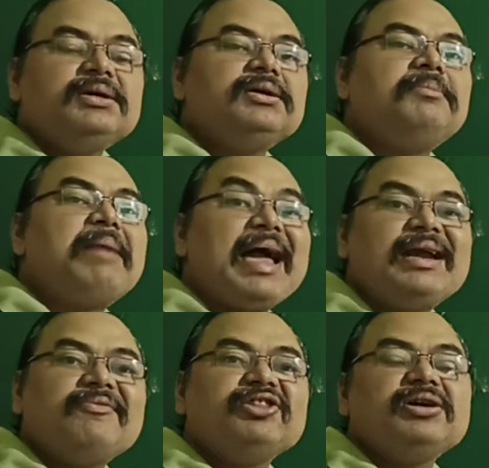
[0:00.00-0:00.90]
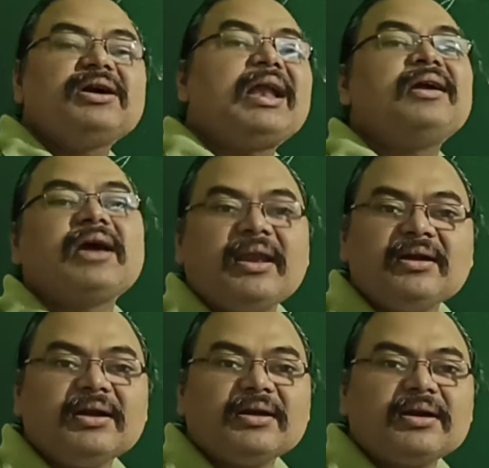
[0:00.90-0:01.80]
a magnet with a current
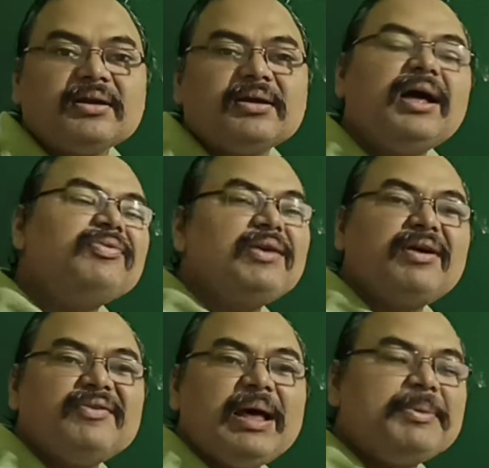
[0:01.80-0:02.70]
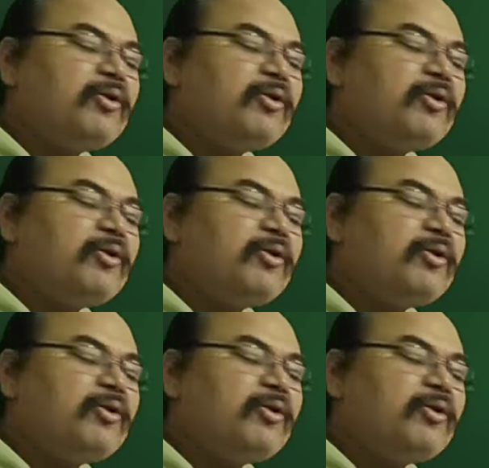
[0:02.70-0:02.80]
carrying conductor. And then what will happen?